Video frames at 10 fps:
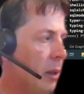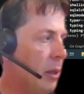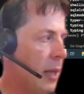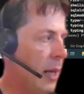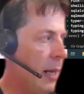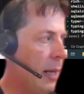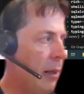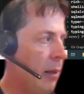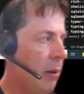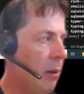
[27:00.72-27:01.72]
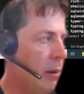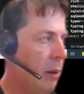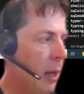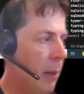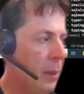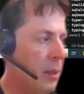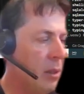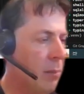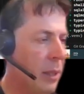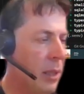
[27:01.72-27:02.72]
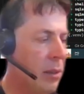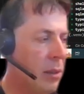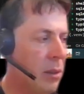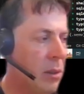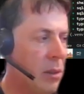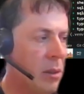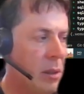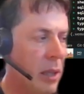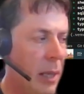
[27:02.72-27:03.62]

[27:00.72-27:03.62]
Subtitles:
it's adding bits and pieces